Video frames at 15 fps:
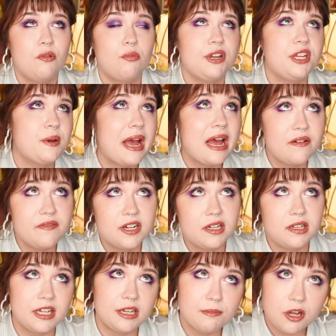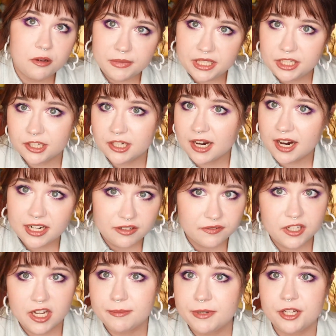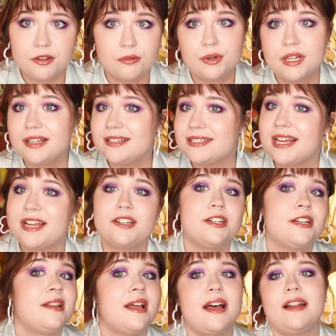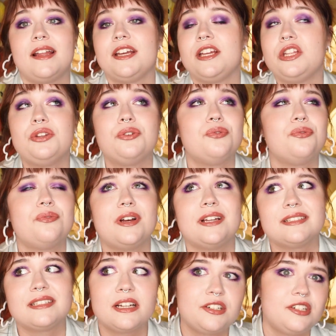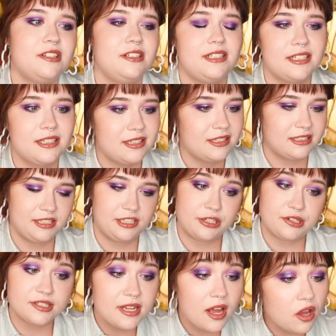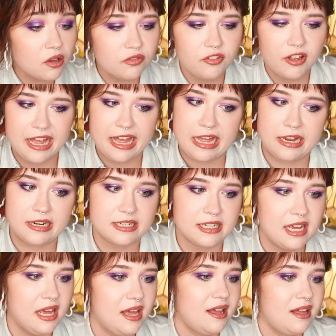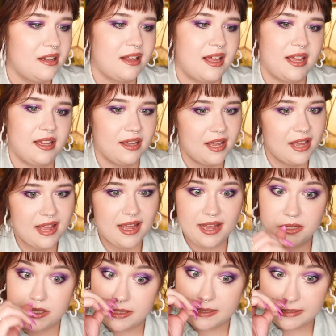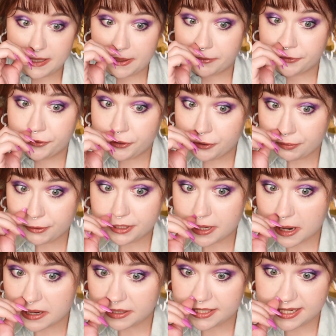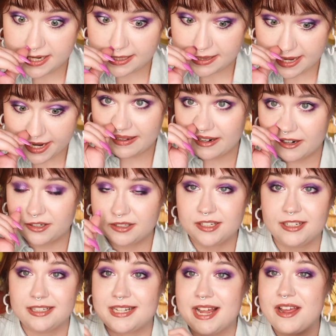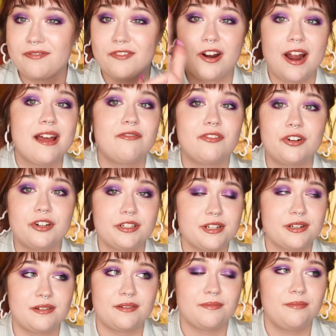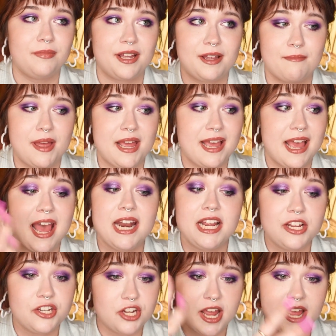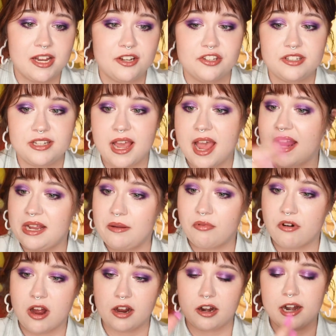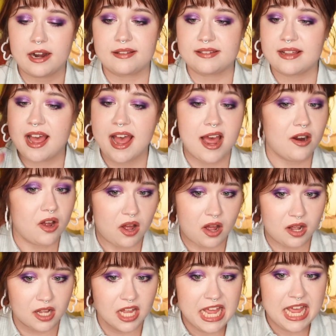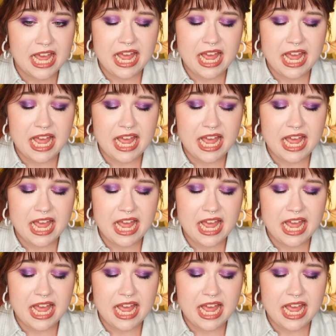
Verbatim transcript: when you have your click moment, you're kind of coming to the realization that like you essentially did this to yourself and like it just seems super daunting and that or it's going to take forever to like make any change, see any progress at all.